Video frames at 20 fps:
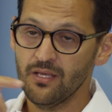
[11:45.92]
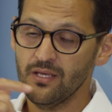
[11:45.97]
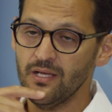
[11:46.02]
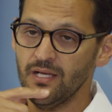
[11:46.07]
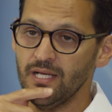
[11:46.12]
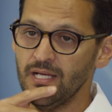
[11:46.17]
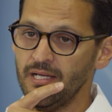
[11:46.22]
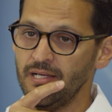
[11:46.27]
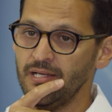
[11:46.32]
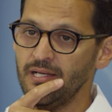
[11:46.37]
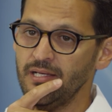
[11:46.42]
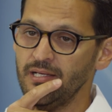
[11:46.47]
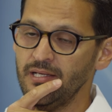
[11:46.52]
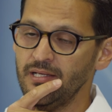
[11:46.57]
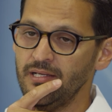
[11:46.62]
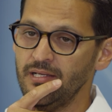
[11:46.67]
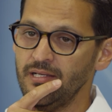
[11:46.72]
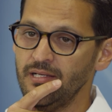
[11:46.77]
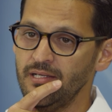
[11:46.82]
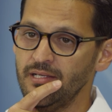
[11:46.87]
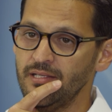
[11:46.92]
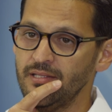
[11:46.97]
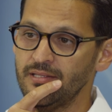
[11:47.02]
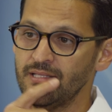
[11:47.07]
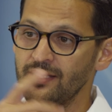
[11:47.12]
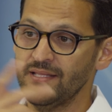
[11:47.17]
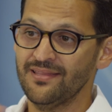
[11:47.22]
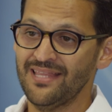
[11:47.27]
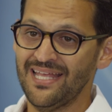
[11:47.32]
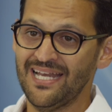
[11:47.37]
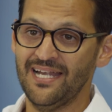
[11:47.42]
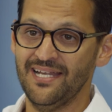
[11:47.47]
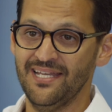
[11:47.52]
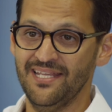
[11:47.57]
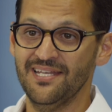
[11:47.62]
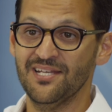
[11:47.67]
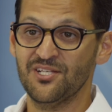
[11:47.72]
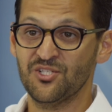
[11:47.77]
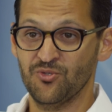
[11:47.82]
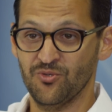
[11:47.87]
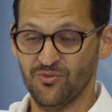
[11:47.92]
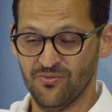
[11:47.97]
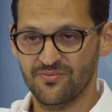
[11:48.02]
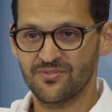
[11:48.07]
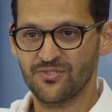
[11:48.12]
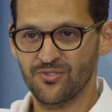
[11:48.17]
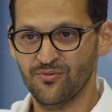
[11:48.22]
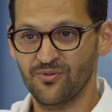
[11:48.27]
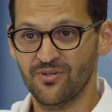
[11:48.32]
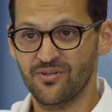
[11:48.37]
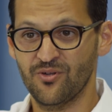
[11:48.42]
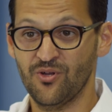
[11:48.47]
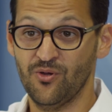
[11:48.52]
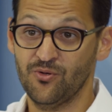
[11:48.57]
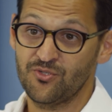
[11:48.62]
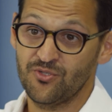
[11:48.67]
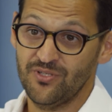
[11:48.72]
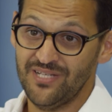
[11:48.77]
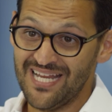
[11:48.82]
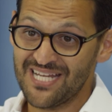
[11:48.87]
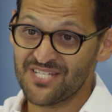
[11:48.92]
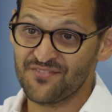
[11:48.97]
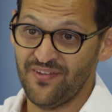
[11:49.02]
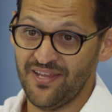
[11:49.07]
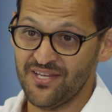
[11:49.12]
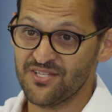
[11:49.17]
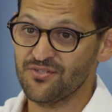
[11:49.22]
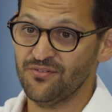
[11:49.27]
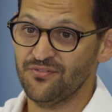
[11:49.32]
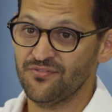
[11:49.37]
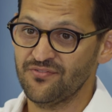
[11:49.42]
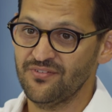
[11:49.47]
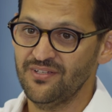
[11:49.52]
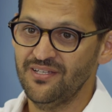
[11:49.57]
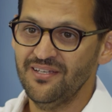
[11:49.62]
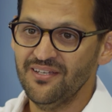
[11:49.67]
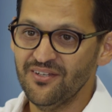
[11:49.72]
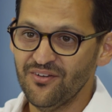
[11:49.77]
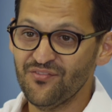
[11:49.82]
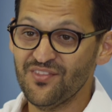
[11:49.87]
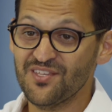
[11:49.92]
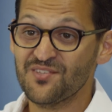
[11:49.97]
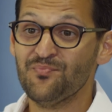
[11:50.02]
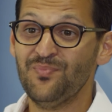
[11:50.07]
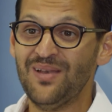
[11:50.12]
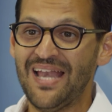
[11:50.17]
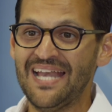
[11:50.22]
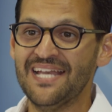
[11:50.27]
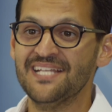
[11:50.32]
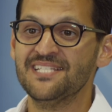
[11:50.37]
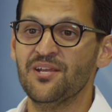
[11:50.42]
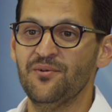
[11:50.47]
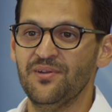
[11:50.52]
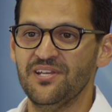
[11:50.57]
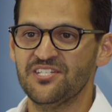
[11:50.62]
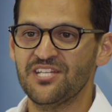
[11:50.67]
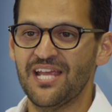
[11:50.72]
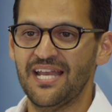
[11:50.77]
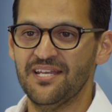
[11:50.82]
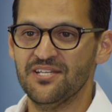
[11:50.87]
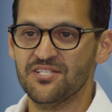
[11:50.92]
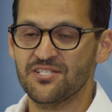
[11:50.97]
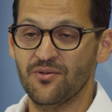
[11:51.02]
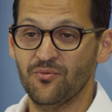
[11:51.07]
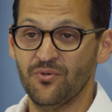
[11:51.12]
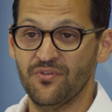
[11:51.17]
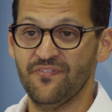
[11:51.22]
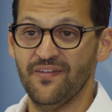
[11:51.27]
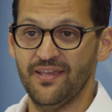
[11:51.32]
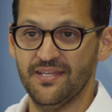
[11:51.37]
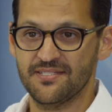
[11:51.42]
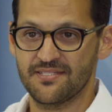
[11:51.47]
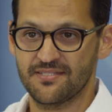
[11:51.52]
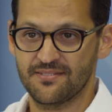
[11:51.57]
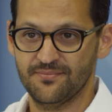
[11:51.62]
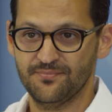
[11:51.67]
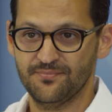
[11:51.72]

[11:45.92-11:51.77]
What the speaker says: that are needed to go to the next phase of this planetary challenge that we face.